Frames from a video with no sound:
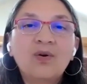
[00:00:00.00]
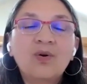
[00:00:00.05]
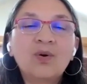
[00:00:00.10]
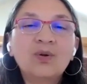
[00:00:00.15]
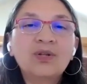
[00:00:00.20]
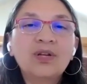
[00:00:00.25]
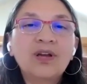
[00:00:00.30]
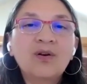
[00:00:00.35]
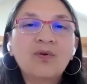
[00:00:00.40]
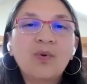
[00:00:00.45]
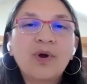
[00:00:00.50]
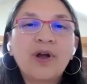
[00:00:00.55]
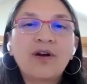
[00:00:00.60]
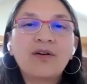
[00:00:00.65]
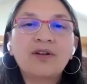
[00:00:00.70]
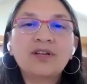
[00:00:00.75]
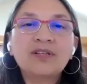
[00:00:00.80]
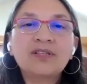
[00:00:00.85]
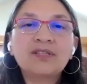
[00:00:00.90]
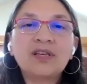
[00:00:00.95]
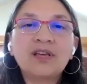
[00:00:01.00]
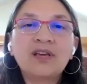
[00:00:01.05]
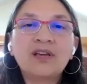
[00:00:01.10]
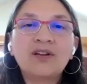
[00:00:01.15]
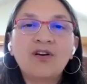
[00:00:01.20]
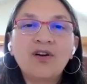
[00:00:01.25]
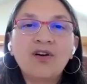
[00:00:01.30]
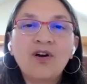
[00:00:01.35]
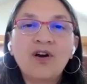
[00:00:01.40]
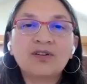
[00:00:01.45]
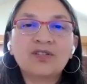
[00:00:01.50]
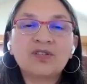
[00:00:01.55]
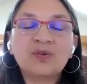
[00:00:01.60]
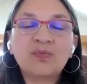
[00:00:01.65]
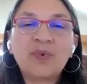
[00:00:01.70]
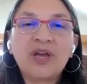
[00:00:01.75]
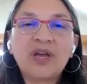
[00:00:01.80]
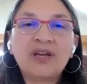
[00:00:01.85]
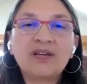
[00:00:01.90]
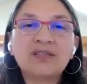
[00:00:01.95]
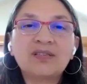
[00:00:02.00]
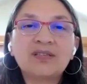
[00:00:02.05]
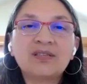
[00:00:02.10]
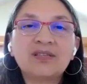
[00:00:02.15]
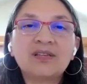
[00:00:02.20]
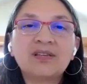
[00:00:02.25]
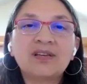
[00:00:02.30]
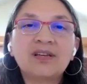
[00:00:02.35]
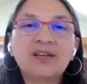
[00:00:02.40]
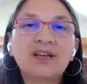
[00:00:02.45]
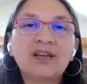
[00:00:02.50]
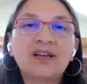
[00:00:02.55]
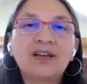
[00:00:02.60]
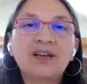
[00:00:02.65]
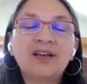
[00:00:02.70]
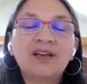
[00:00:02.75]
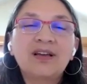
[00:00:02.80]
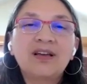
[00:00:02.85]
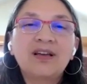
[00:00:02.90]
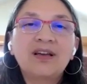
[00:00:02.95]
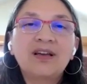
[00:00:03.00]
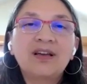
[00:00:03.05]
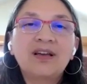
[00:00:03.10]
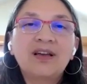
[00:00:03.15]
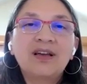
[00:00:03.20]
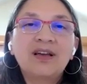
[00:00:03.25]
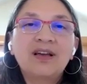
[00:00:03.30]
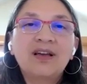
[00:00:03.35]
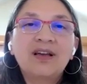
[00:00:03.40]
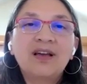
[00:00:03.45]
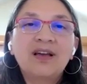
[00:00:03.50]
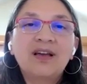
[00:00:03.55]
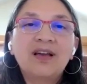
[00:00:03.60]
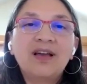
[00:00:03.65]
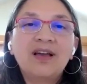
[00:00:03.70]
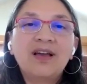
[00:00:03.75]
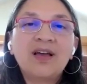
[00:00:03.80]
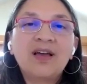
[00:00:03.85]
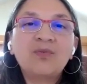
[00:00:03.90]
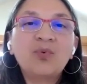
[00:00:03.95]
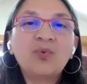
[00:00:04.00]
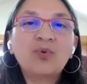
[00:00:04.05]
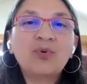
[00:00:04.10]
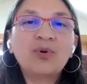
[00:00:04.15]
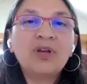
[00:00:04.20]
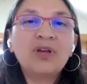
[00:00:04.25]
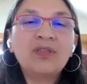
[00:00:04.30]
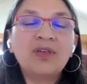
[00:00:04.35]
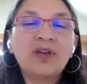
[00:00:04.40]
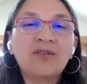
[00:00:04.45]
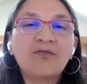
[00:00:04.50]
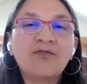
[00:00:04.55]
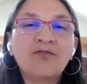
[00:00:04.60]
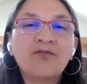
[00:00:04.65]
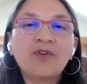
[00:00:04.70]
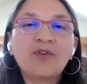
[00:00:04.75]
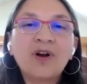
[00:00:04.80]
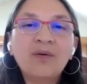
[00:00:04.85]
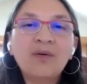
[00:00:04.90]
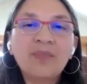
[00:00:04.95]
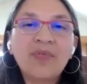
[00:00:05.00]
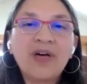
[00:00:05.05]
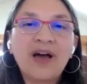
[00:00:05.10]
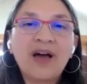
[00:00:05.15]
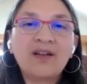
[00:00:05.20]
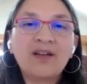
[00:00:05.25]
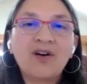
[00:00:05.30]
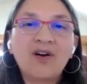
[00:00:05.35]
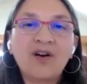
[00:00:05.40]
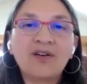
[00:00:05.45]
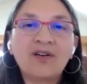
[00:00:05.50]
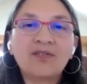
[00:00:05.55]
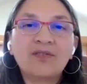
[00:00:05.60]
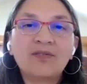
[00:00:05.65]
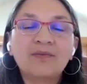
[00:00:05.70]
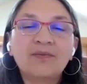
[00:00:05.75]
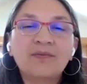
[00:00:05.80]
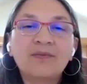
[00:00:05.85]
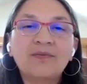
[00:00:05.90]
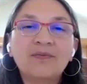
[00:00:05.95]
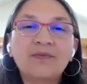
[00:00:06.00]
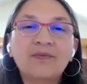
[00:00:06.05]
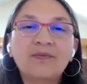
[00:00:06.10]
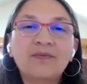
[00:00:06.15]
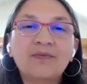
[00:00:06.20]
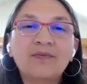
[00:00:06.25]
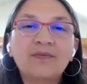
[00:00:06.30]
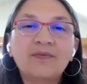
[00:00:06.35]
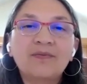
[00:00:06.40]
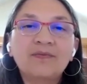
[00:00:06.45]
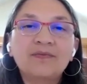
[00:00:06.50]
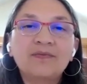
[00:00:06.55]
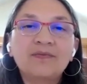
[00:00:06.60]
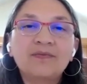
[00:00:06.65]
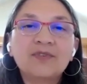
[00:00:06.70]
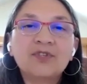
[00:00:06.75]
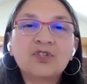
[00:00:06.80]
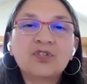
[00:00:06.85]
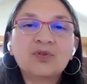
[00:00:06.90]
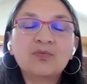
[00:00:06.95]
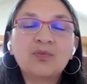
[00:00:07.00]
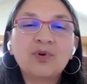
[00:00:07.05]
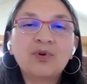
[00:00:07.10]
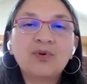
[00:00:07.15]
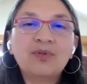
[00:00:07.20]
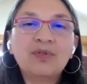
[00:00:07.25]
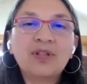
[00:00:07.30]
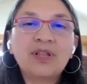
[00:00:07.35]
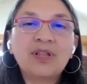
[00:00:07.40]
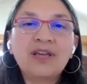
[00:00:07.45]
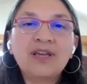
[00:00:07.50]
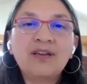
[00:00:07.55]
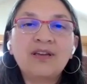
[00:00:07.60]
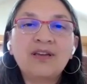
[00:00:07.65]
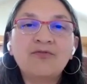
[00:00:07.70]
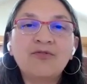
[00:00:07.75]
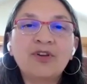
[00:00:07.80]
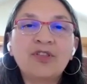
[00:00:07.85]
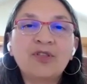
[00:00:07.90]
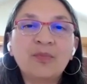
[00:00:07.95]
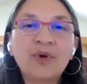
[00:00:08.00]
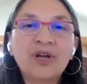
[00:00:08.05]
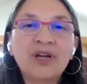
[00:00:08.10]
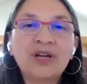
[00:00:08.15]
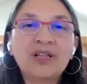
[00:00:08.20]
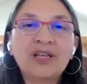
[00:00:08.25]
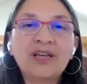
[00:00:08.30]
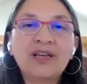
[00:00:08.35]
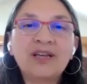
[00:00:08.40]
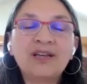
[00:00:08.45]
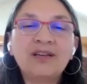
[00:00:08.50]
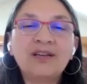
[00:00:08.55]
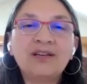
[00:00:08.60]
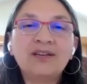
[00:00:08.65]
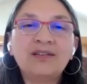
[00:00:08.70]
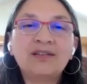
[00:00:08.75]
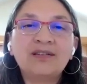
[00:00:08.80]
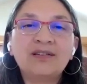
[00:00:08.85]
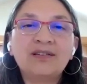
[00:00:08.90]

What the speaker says: Holding awareness in our heart space and breathing from that heart smoothly, rhythmically.